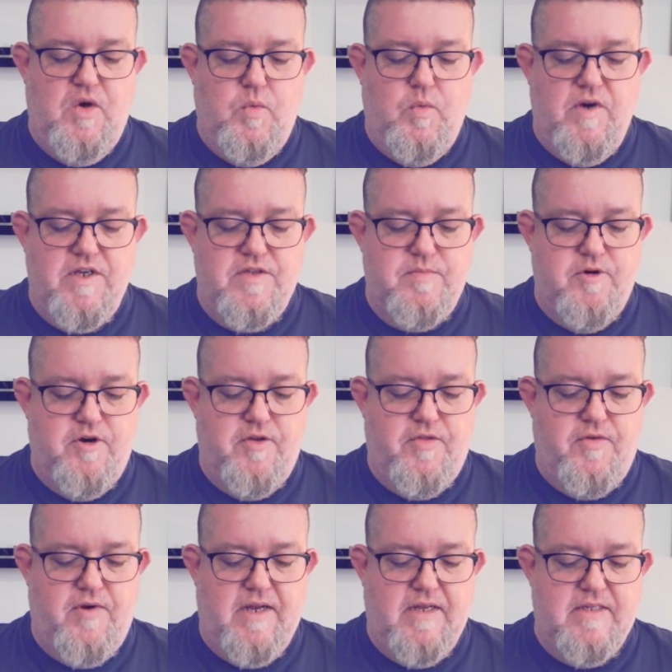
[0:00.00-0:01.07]
whispered
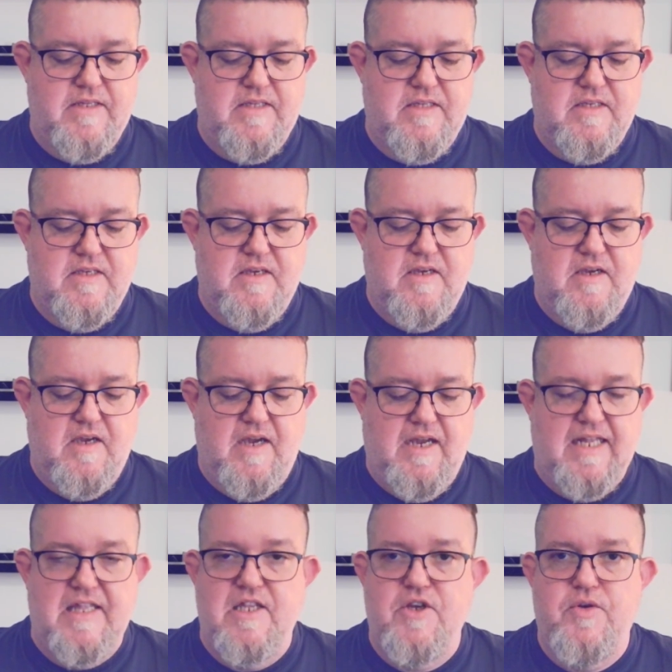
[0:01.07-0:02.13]
threats
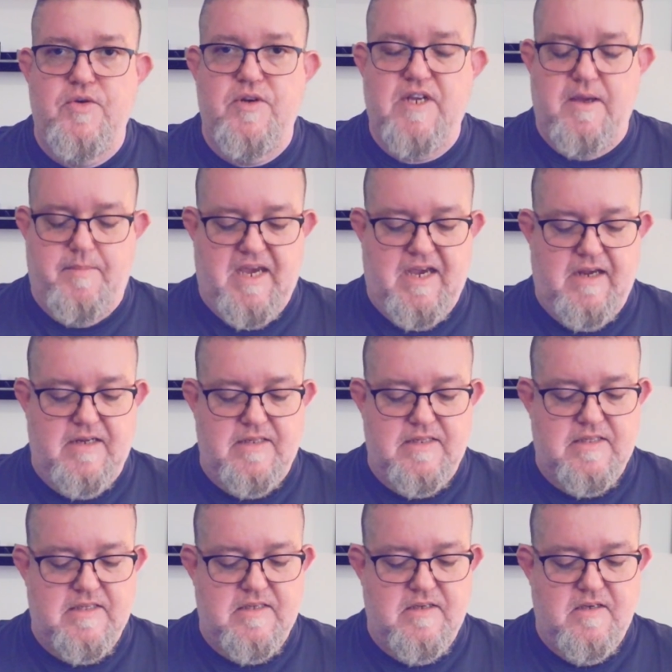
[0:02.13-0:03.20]
and lewd
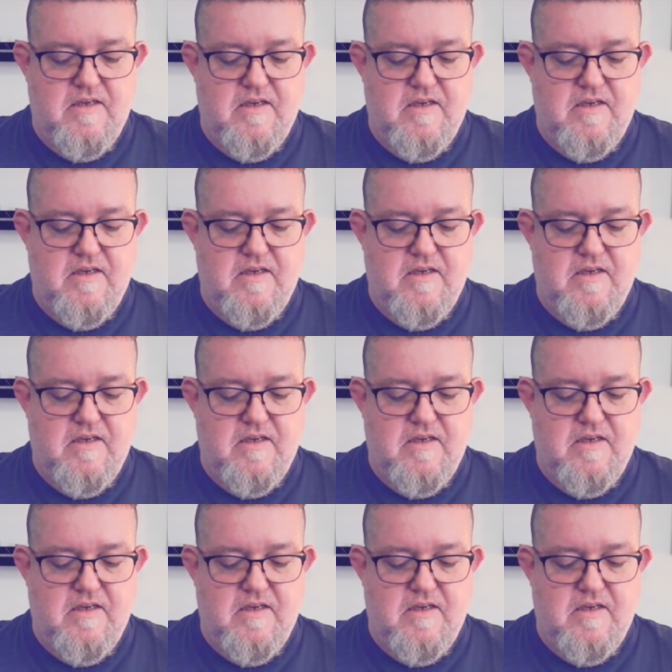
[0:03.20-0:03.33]
commands.